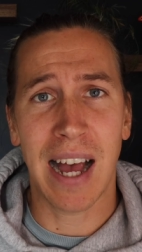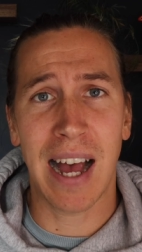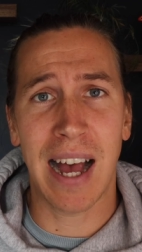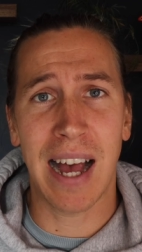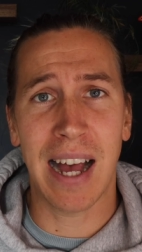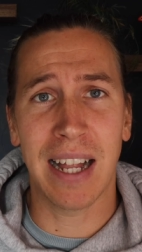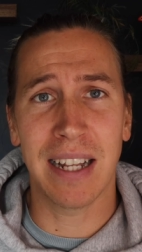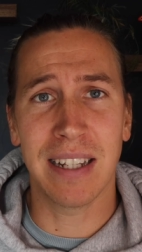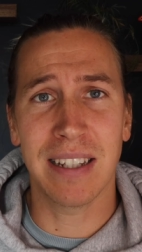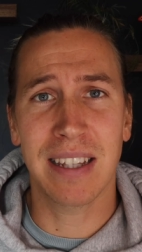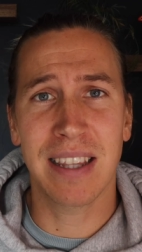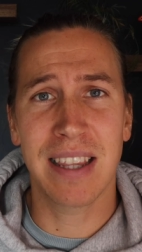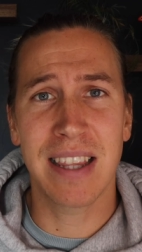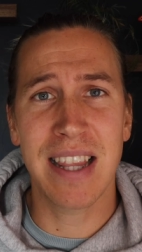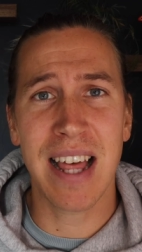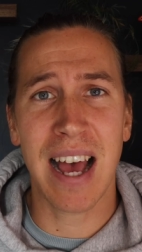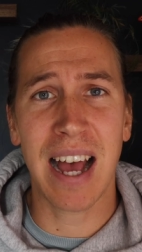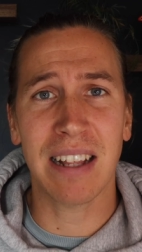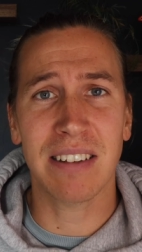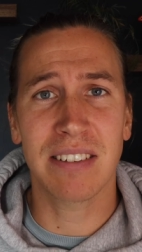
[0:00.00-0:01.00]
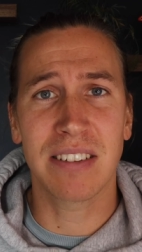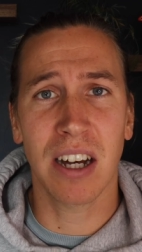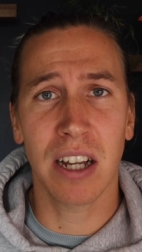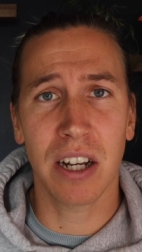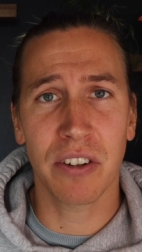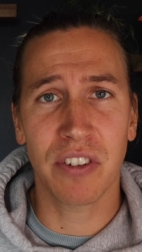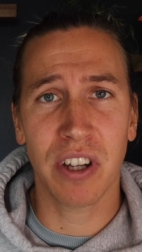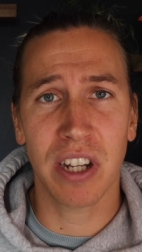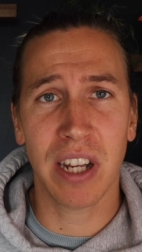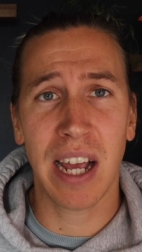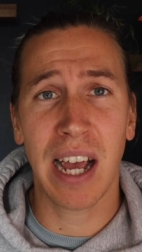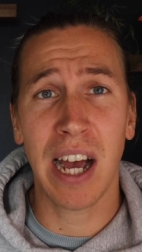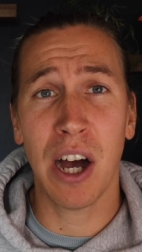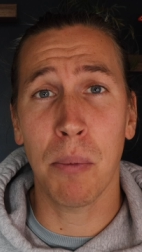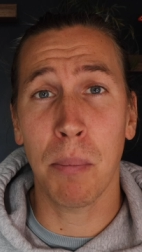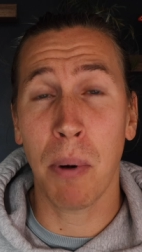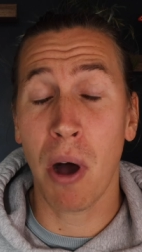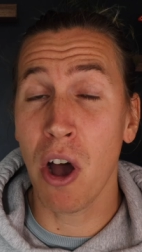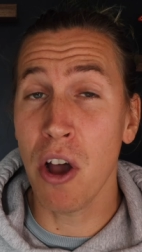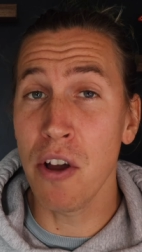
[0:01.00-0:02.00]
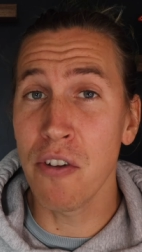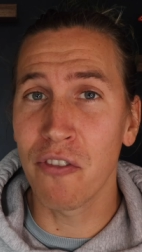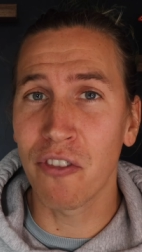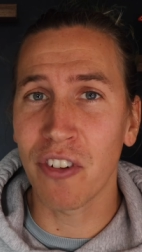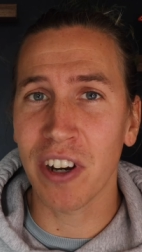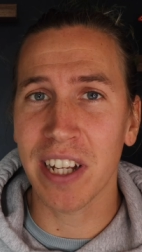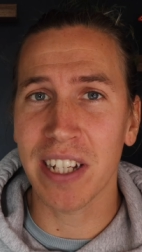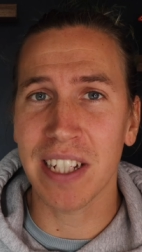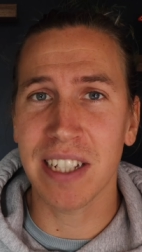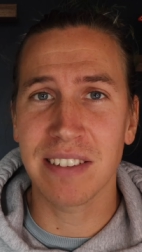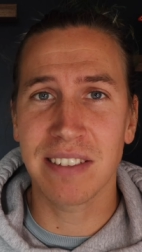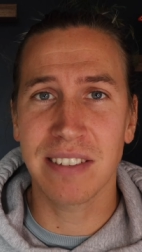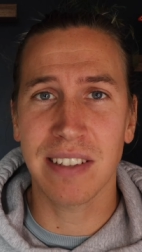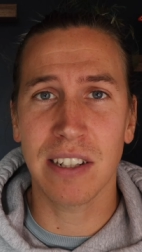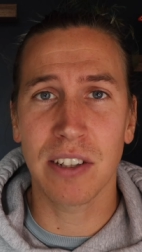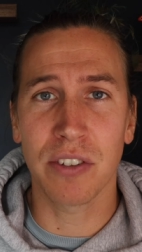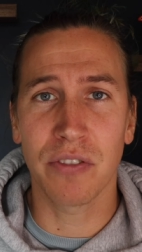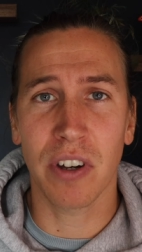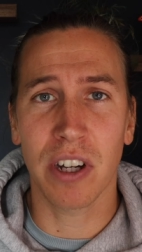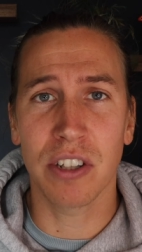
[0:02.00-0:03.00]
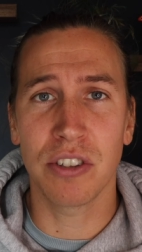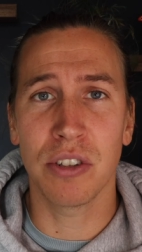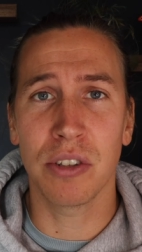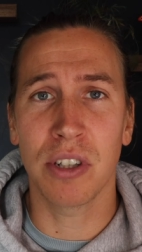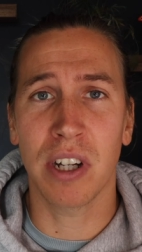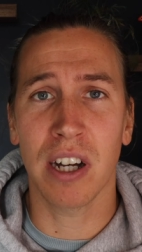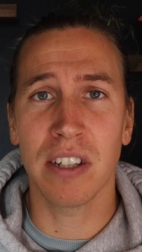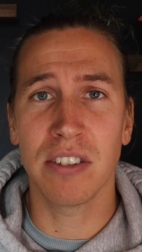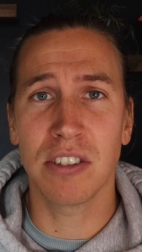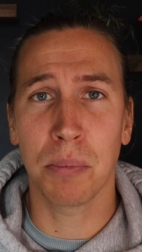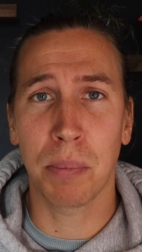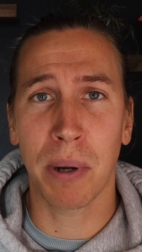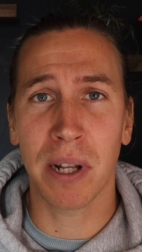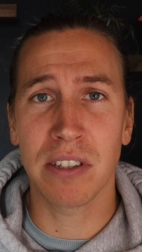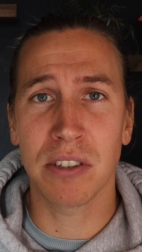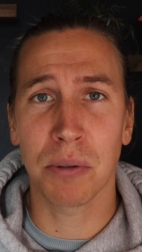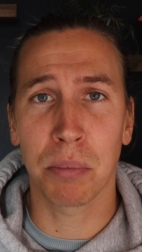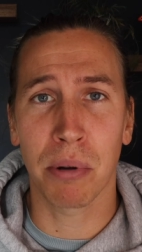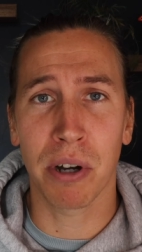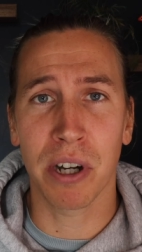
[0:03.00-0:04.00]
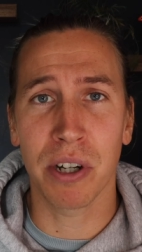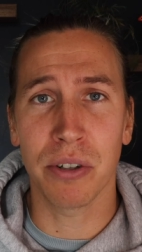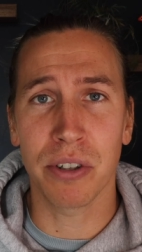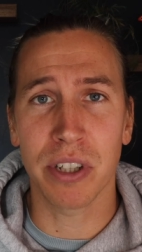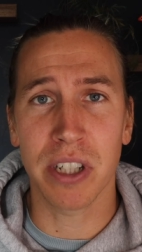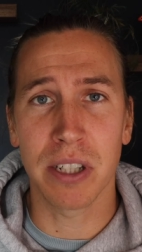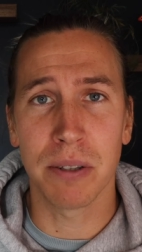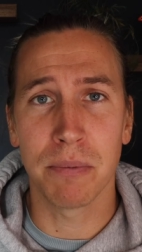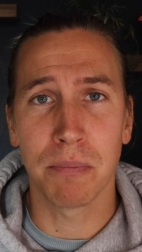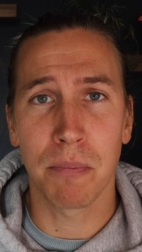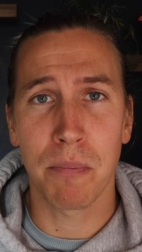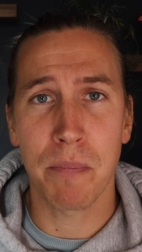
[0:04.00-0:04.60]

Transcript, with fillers: and that's kind of going to help hopefully incentivize you guys to place a pre-order.